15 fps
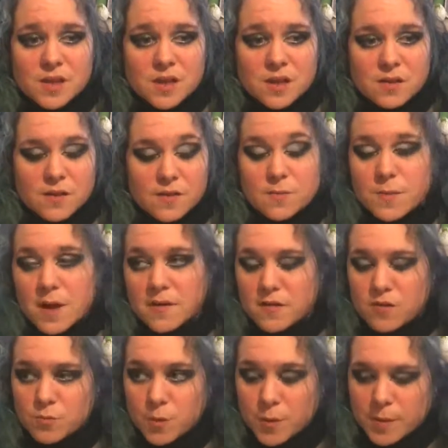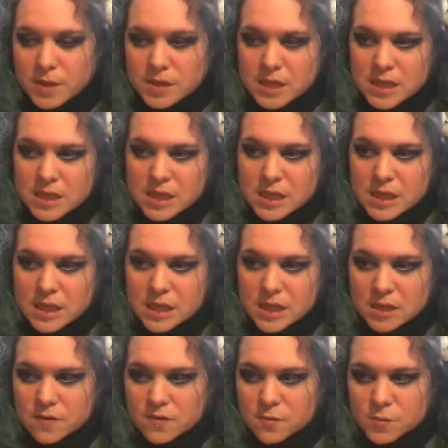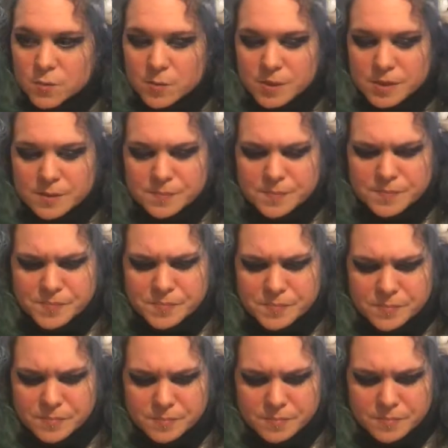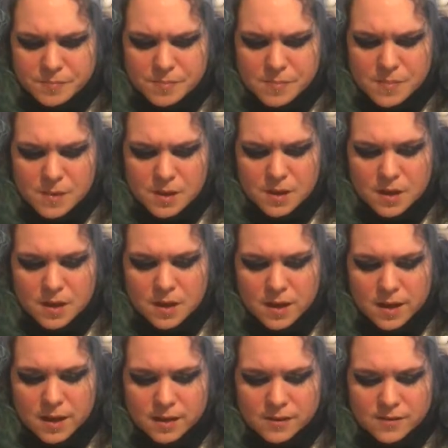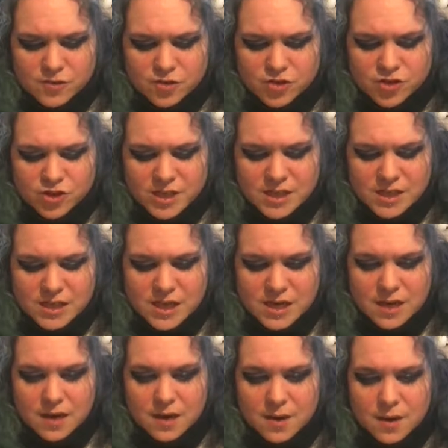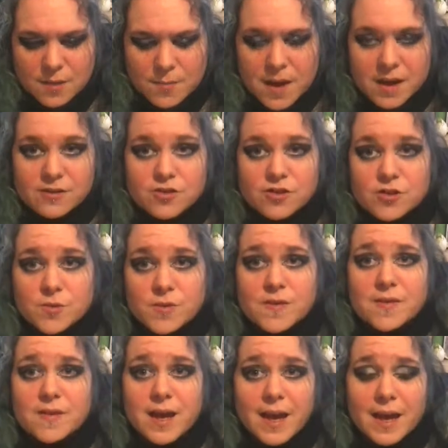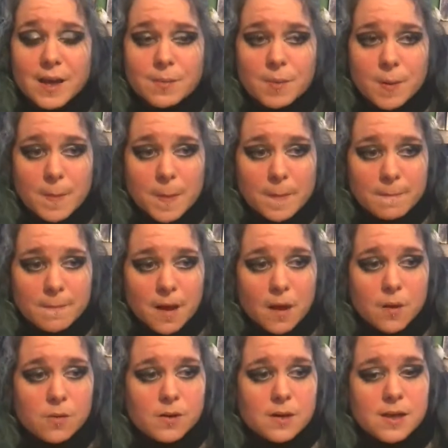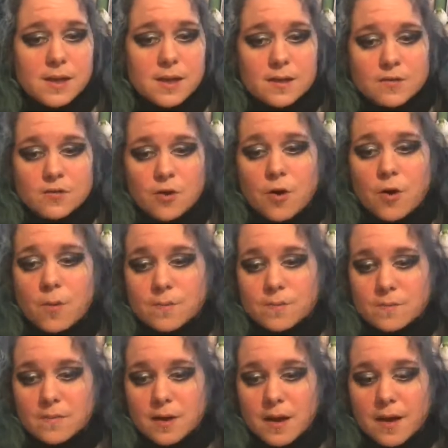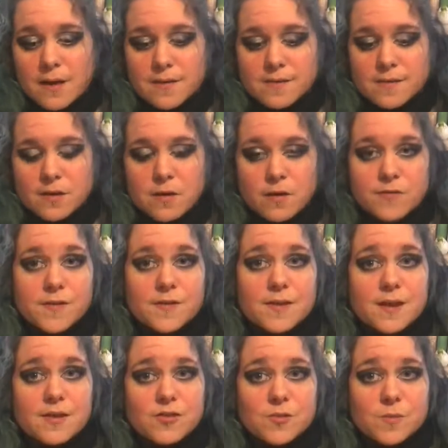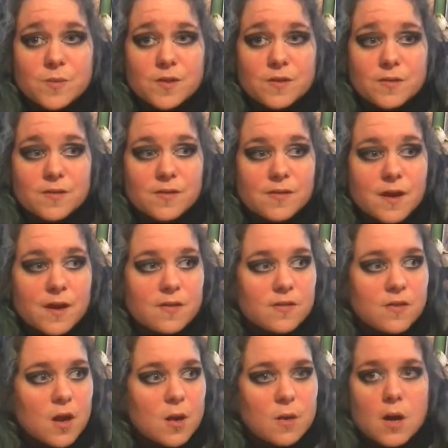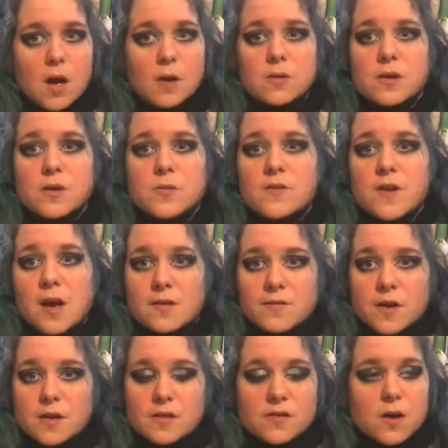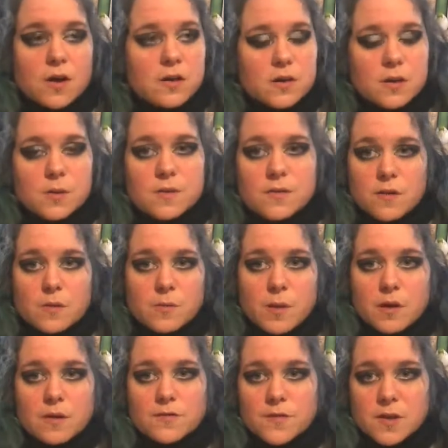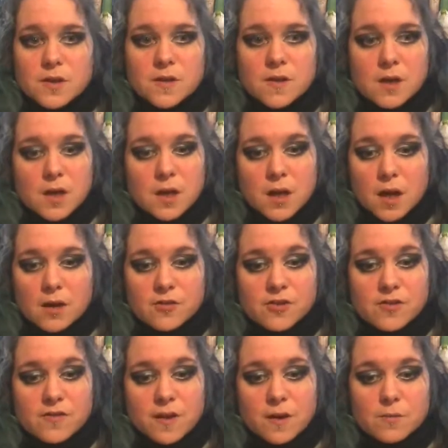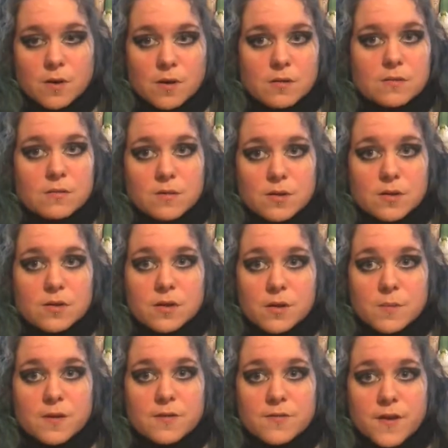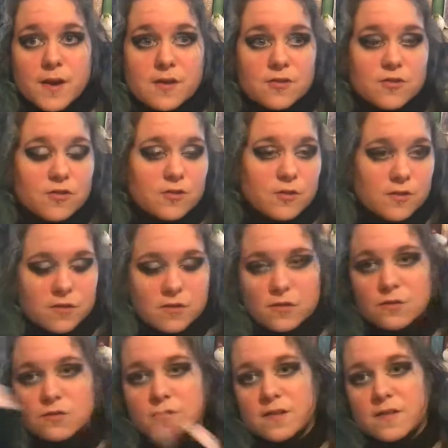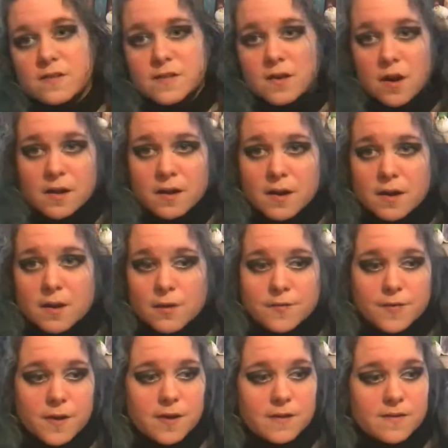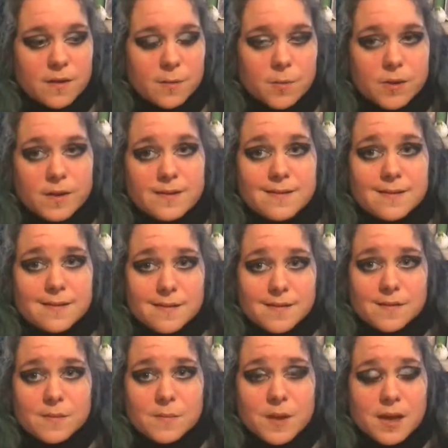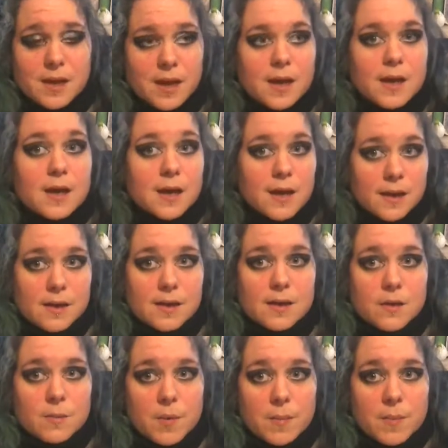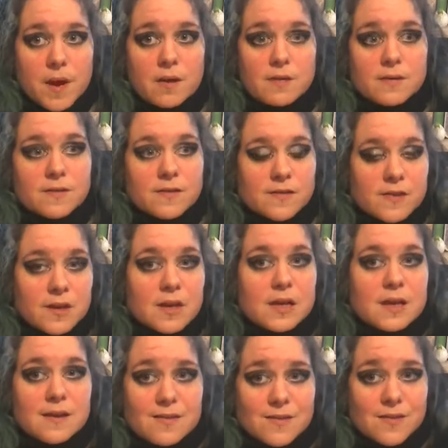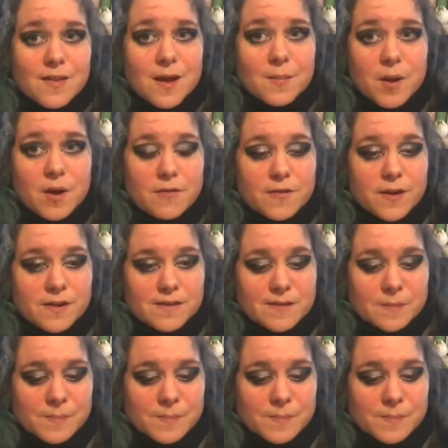It's a woman. And she manages to escape. Only Tom has a conversation with her and says, how can you attack Valentine? You know, he's perfect. And she's like, well, look at my face. She's got this huge red scar down her face. Said, well, he did this to me and he killed my parents. He's not that perfect.